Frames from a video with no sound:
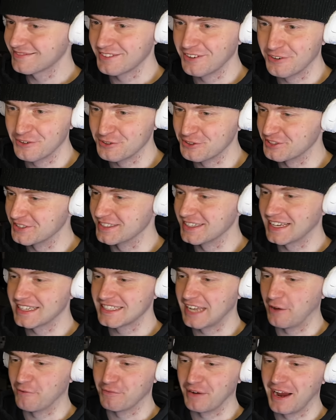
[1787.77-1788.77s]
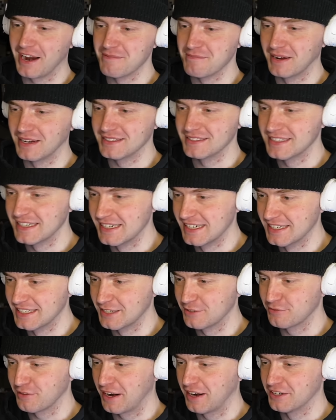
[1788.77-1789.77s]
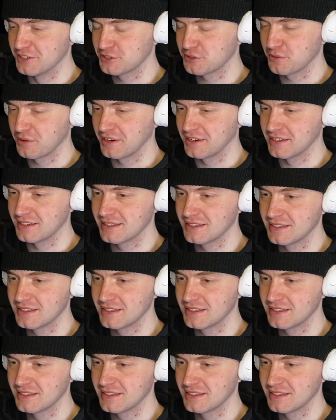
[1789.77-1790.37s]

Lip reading: No shit, that's not fair, man. He did it fair and square.